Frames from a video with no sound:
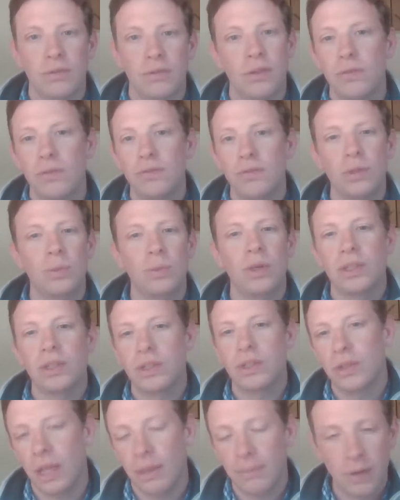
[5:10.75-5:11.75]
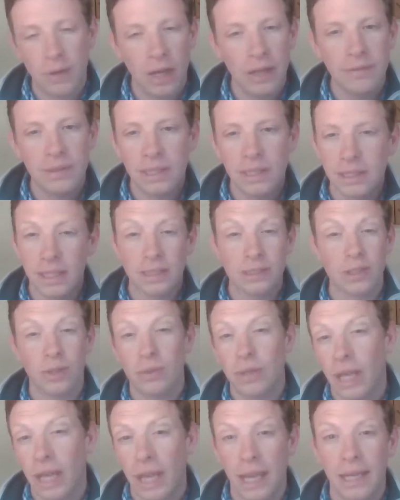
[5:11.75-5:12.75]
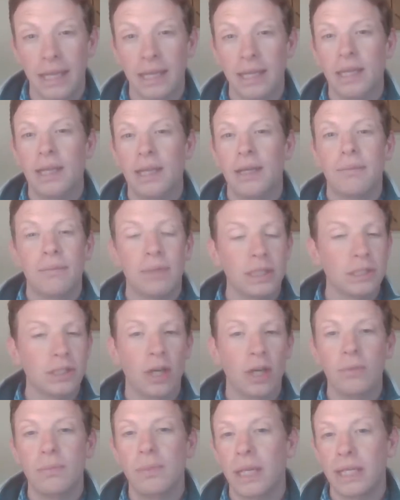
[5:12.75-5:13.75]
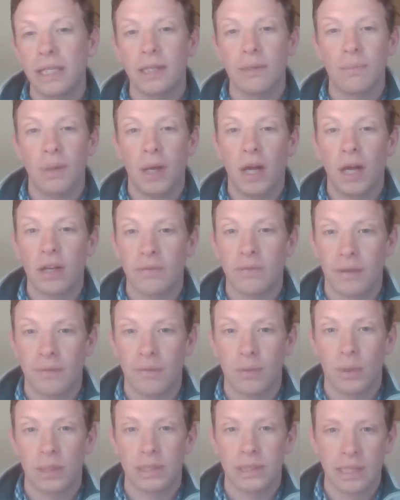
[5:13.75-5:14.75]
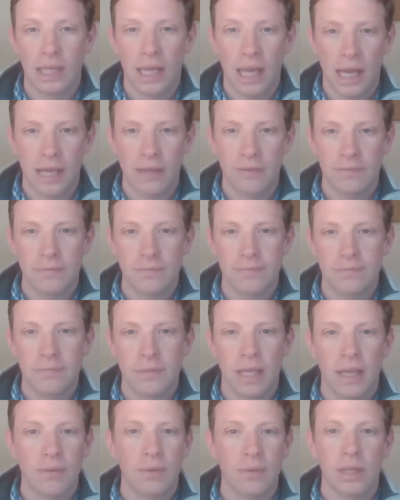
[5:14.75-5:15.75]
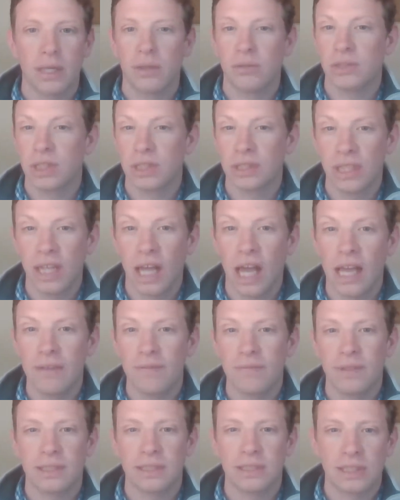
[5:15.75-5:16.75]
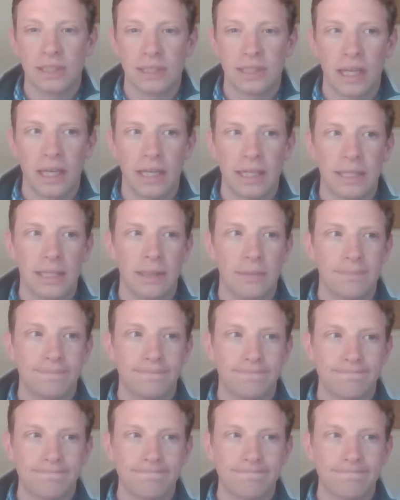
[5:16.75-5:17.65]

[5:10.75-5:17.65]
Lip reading: If you want to do that privately, that's okay, but don't make it a part of everyone's life, everyone else's life and society.